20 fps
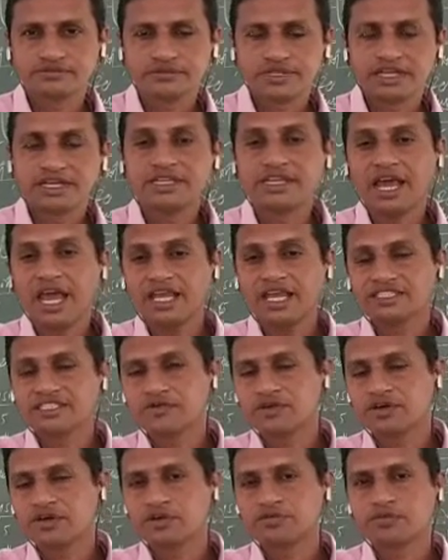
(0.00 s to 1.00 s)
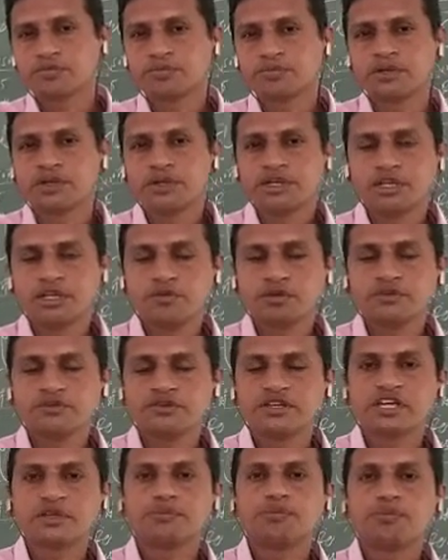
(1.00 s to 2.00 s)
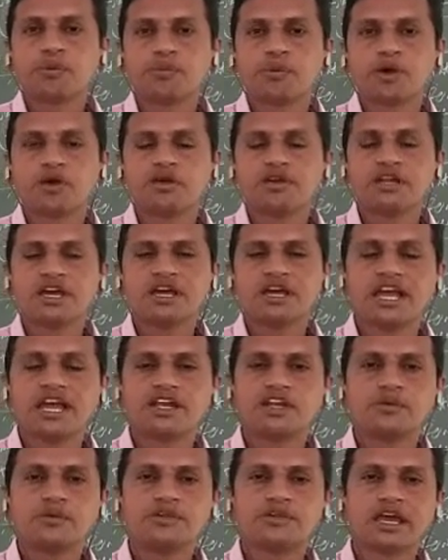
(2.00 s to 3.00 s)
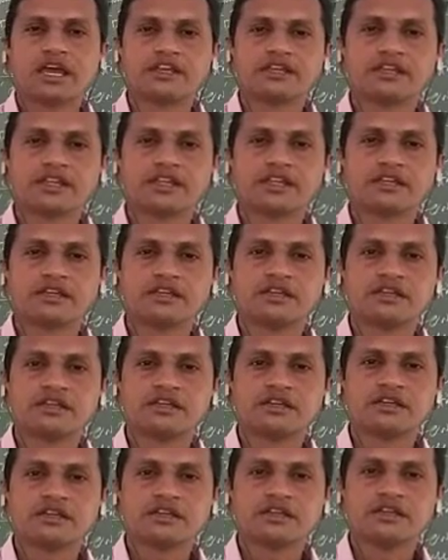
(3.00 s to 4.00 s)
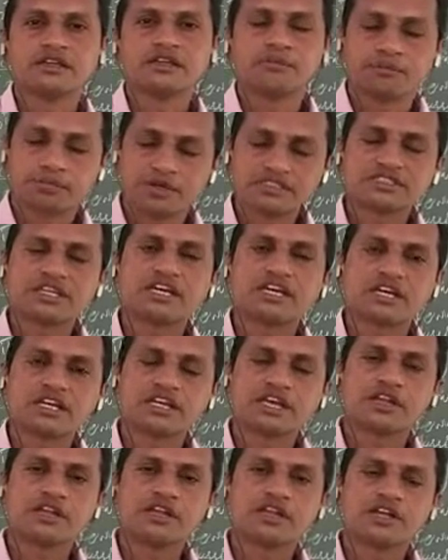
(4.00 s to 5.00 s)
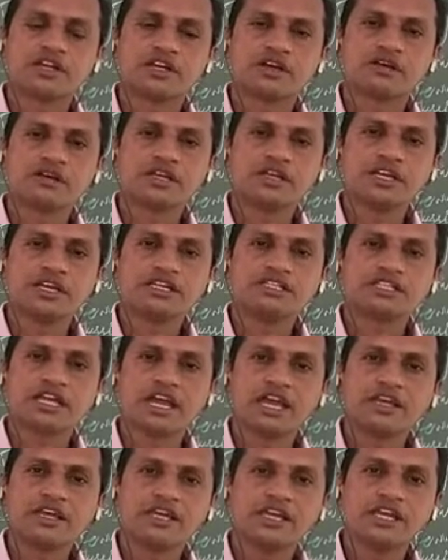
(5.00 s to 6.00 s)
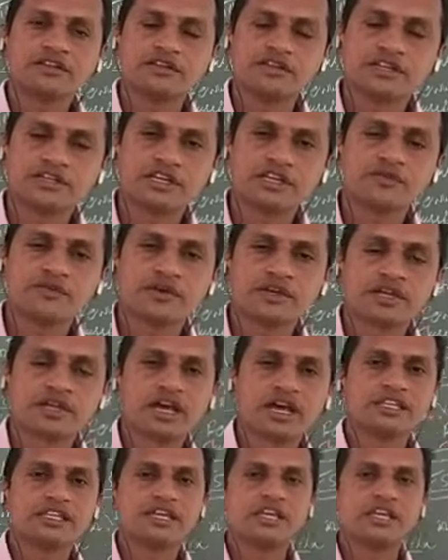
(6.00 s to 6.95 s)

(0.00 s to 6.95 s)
He writes he was a propaganda kind of the writer, pracharak kind of lekha. He has literary work art.